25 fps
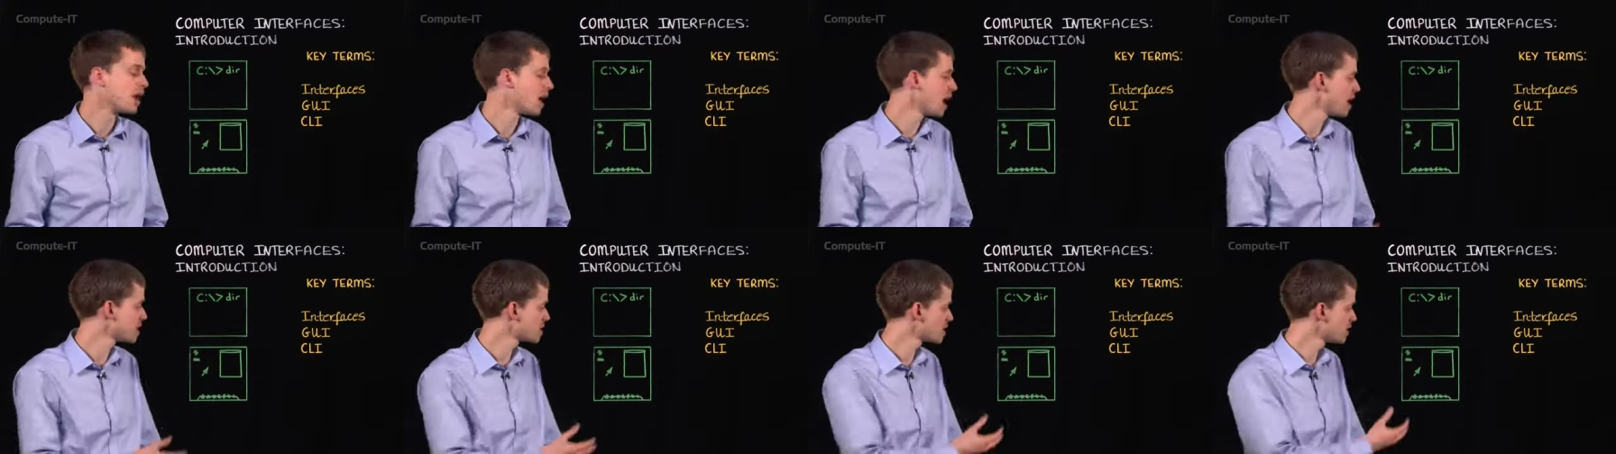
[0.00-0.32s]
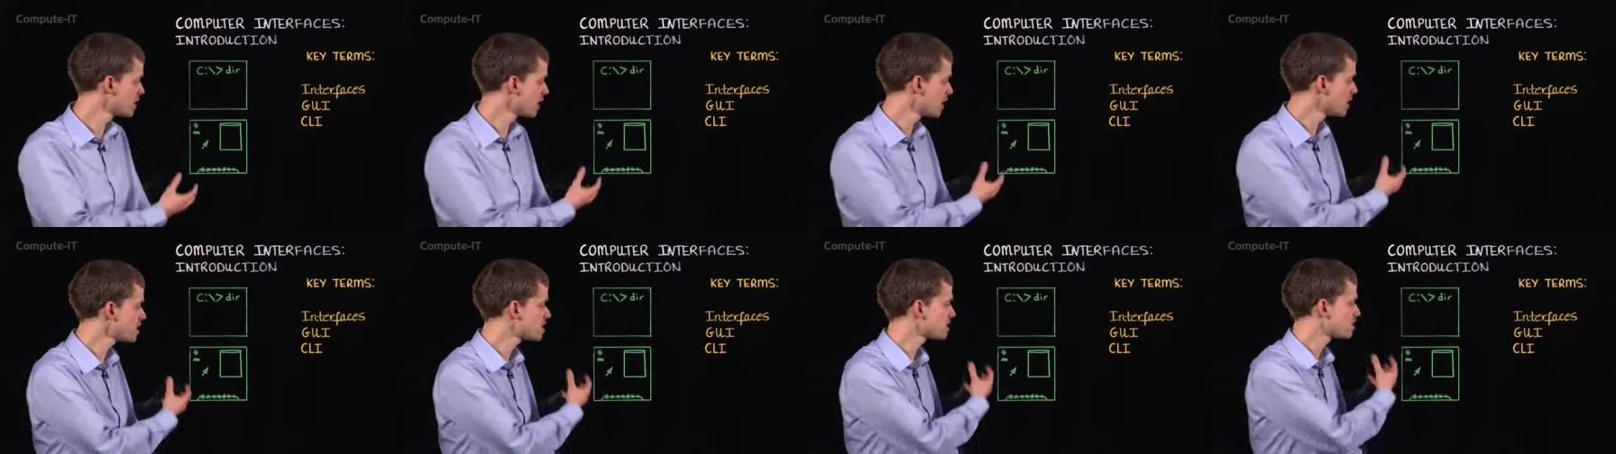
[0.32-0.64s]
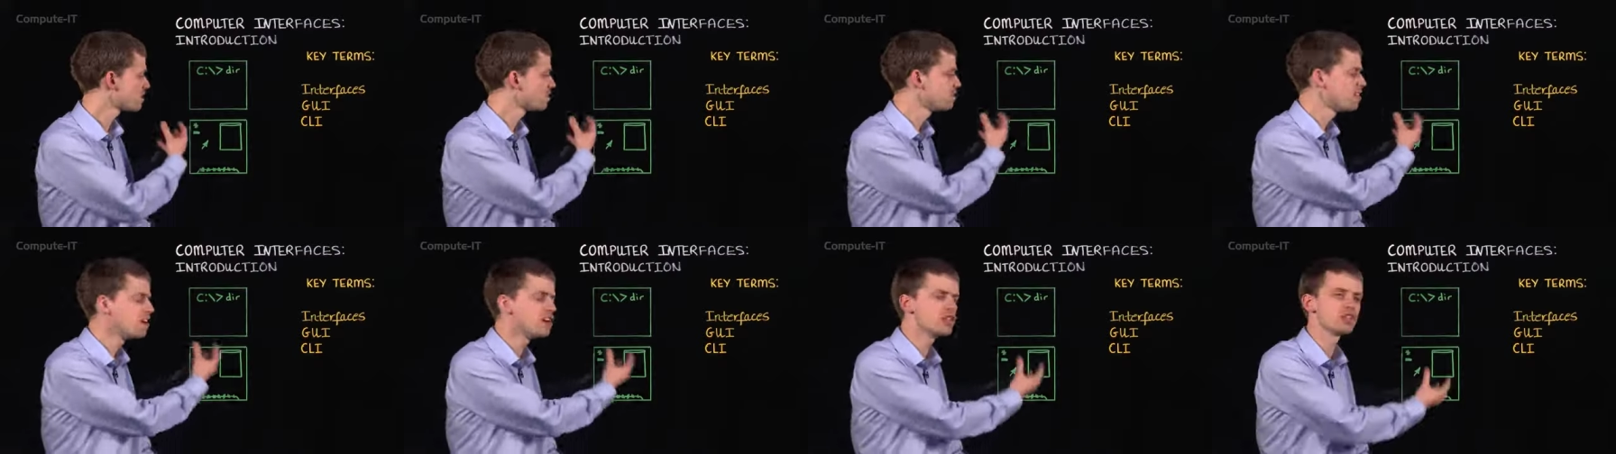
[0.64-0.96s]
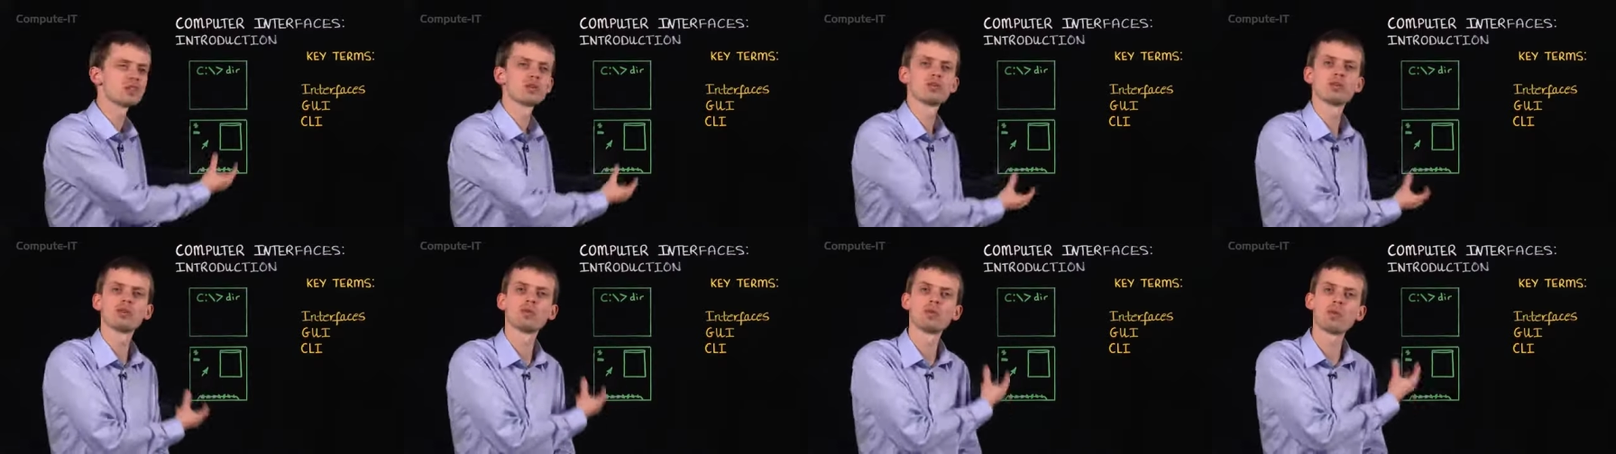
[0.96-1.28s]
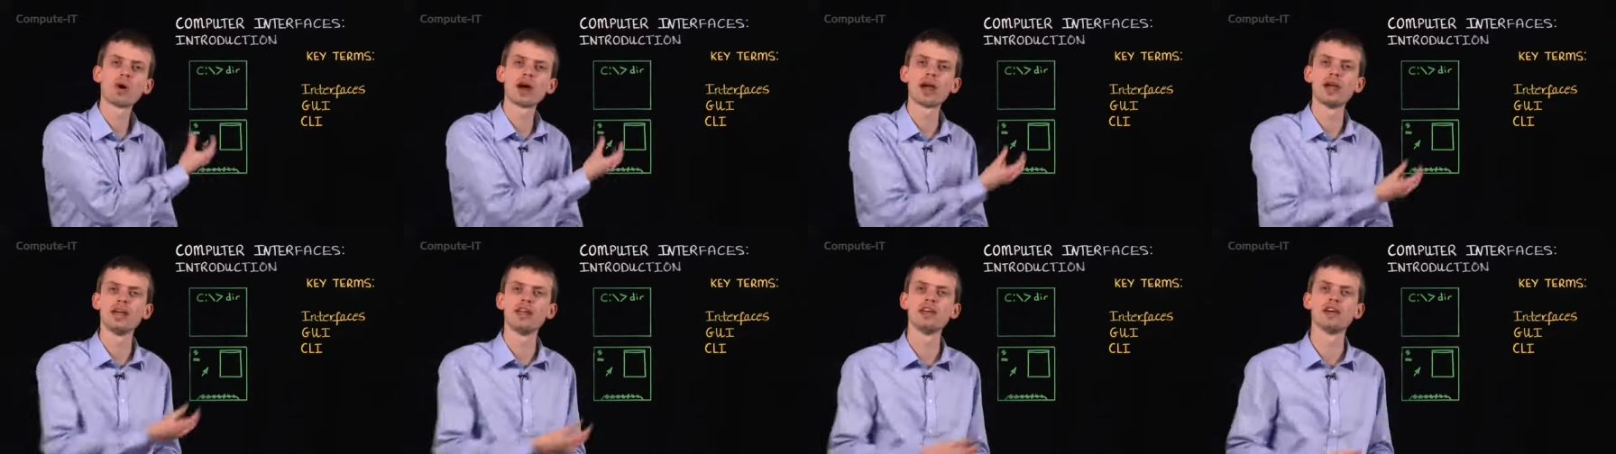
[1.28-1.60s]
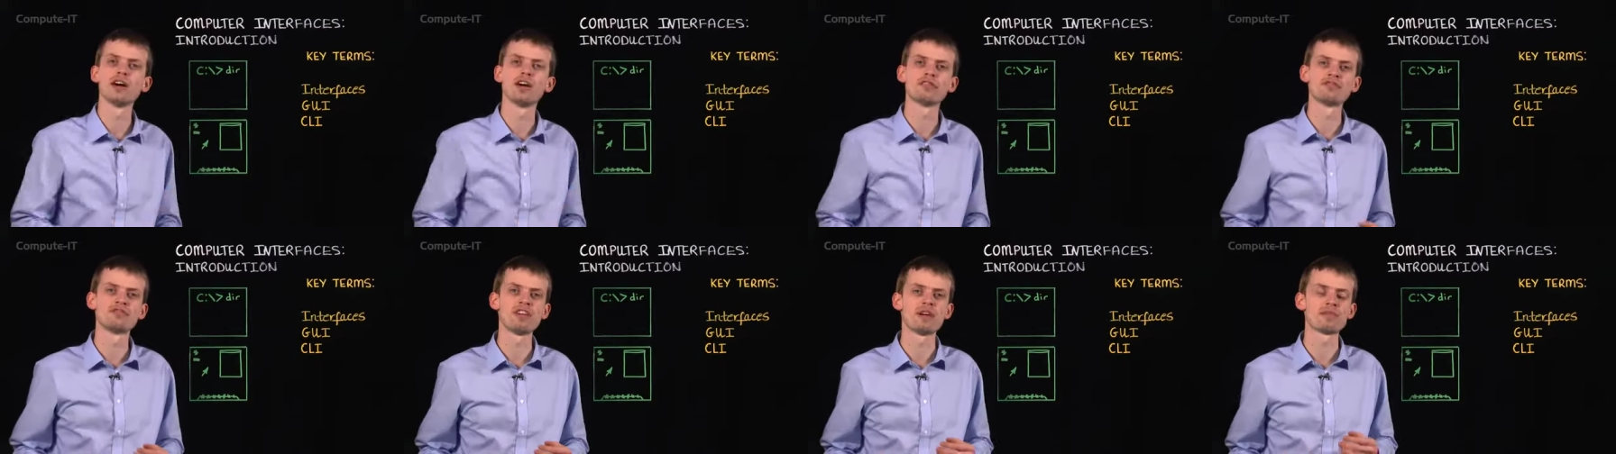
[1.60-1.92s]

It's a nice visual way of